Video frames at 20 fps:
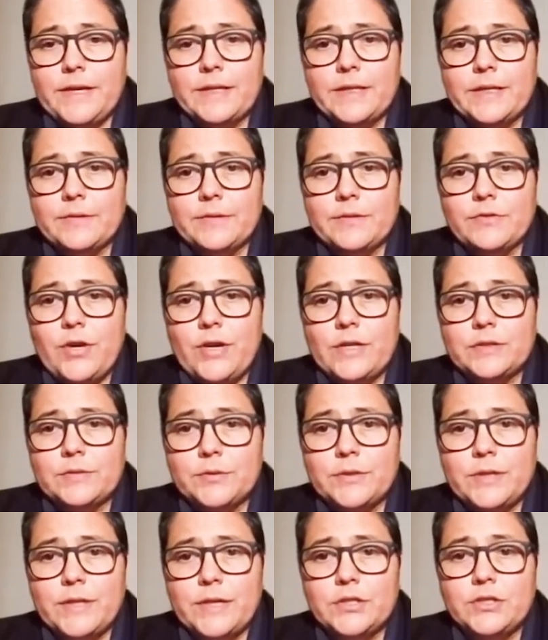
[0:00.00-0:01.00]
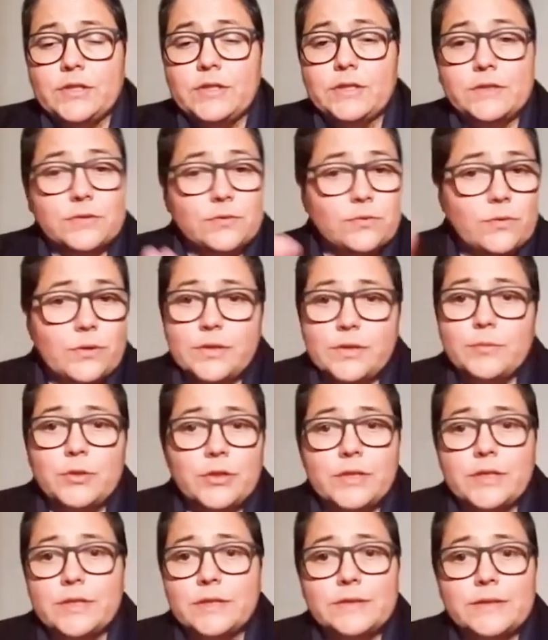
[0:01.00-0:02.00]
They can't get transportation. This is
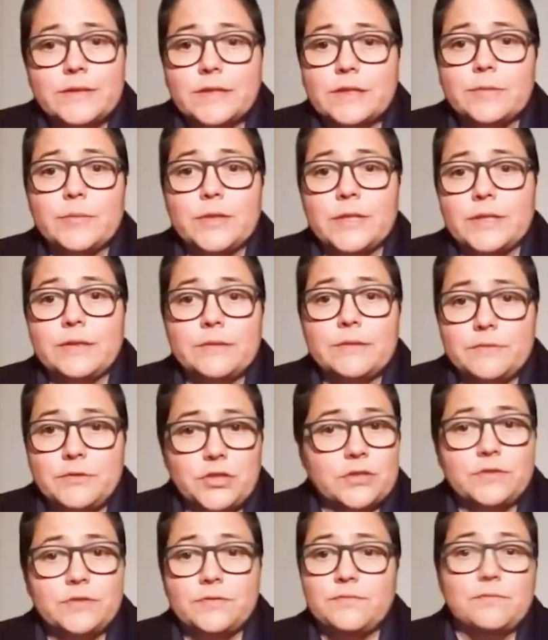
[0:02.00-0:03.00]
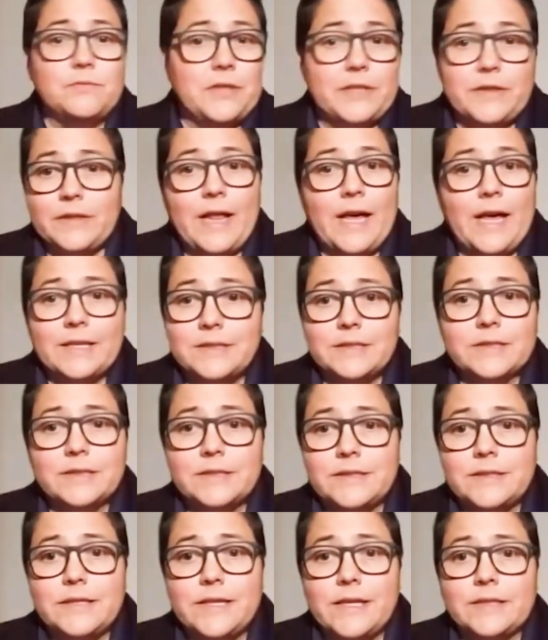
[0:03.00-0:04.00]
what communities telling me just in the
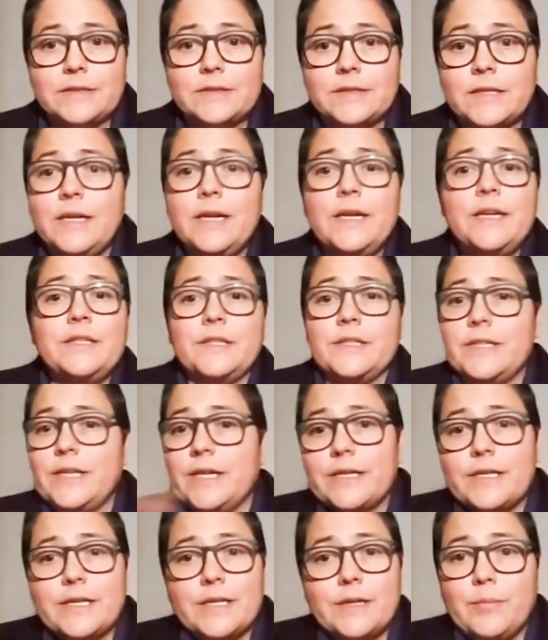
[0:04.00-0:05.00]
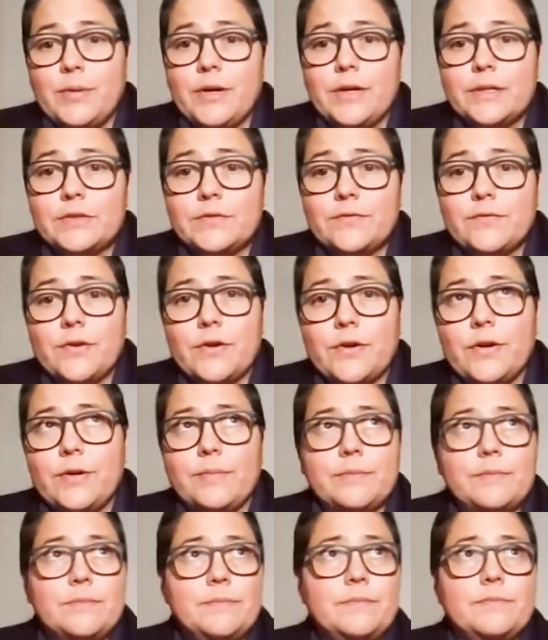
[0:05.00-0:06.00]
last sixty days. You can't get a bus
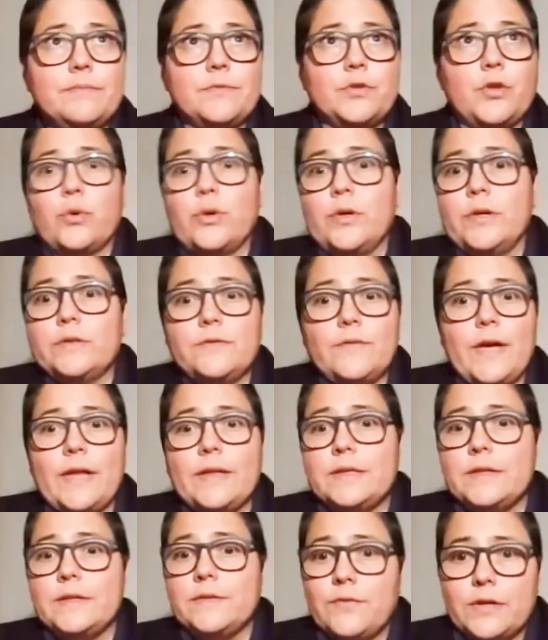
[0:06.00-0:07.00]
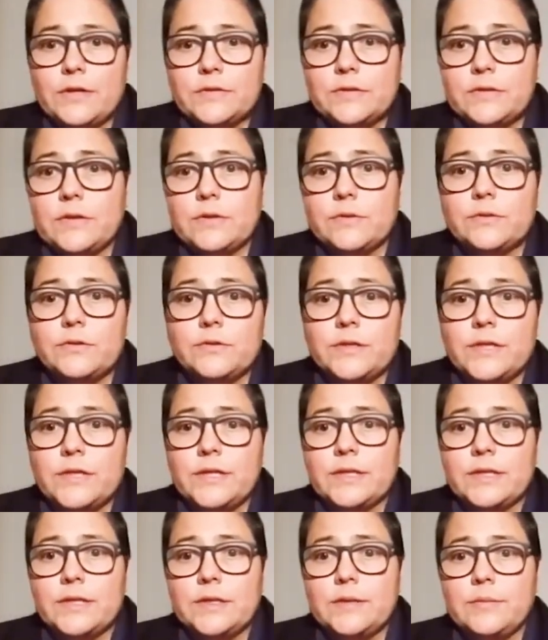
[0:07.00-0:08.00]
from Yokos Valley to Fresno.
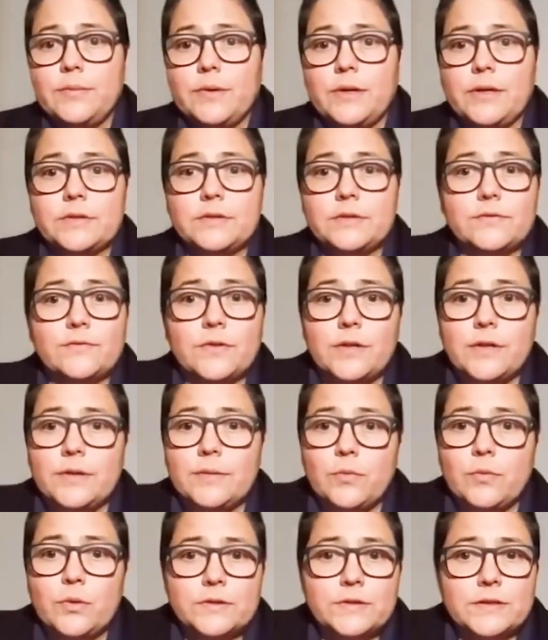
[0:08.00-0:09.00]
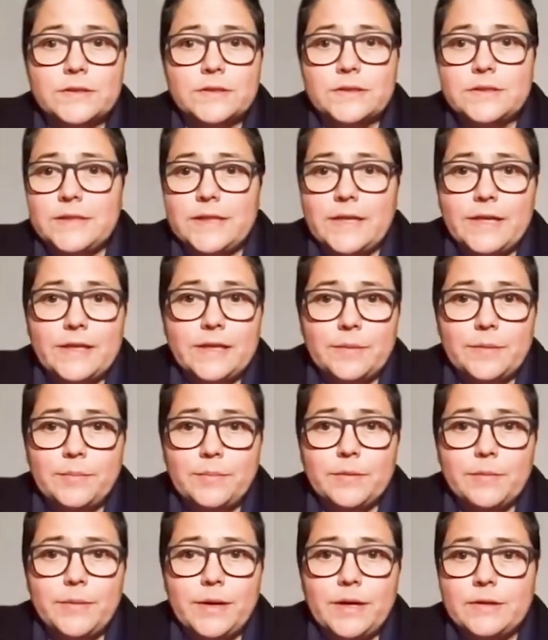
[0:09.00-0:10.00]
You can't get a bus from one
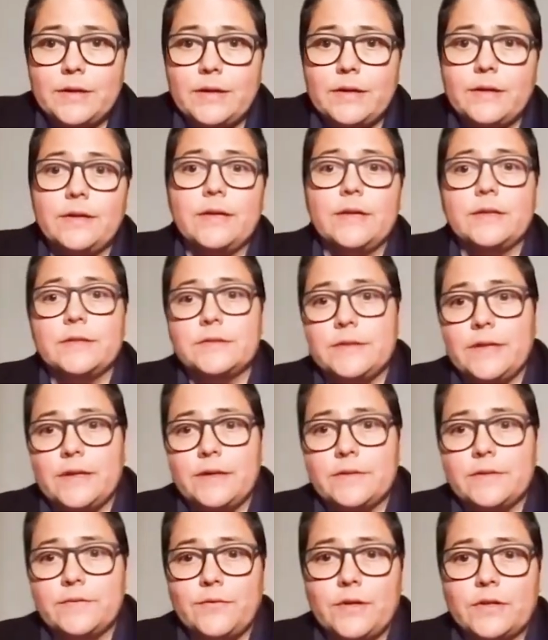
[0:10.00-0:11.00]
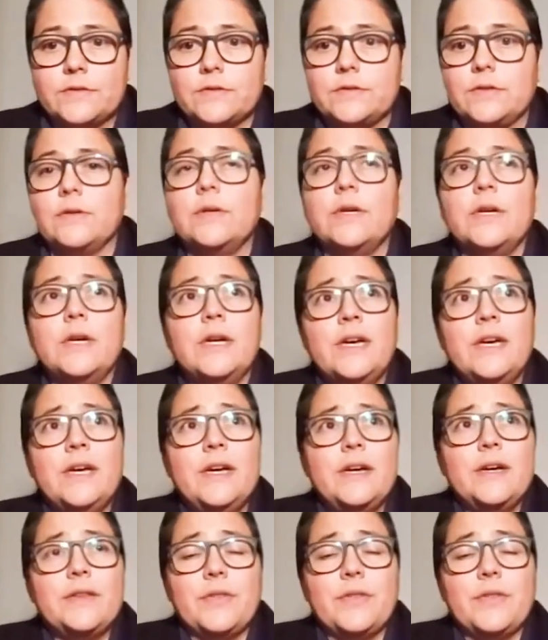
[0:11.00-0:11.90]
sixty-eight up in the mountain areas down to Fresno.